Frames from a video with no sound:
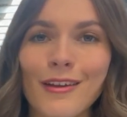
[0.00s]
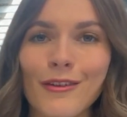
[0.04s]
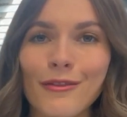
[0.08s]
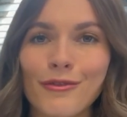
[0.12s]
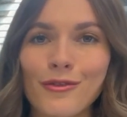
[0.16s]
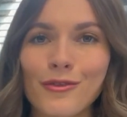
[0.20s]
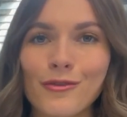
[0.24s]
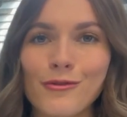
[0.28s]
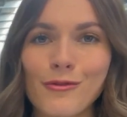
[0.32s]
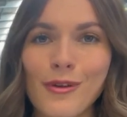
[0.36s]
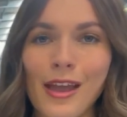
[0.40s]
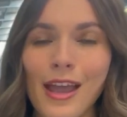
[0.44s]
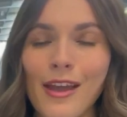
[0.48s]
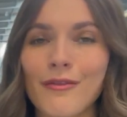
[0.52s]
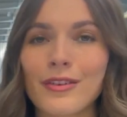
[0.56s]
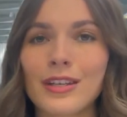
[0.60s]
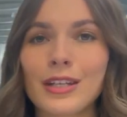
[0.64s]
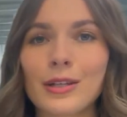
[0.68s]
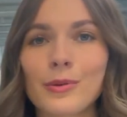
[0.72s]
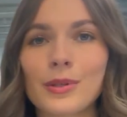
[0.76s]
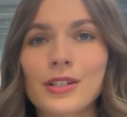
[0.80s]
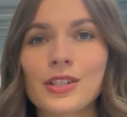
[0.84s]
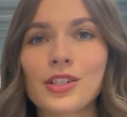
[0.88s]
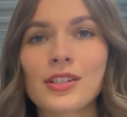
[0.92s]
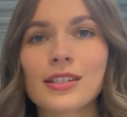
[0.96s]
If you have
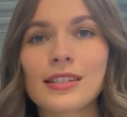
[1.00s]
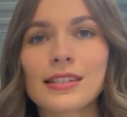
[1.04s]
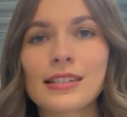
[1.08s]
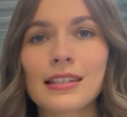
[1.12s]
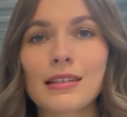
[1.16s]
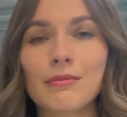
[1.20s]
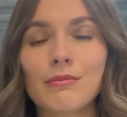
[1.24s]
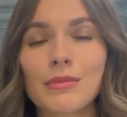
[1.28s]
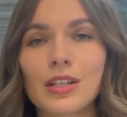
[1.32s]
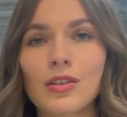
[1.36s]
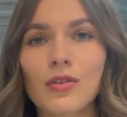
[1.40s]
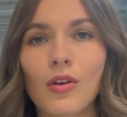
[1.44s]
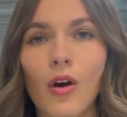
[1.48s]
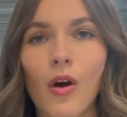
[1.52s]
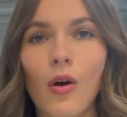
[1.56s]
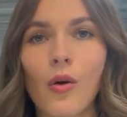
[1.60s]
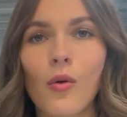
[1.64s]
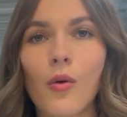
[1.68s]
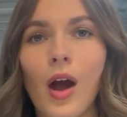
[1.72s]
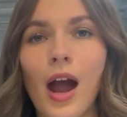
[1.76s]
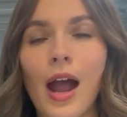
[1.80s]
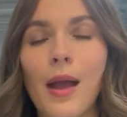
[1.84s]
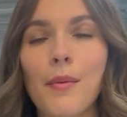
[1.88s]
any questions, let me know.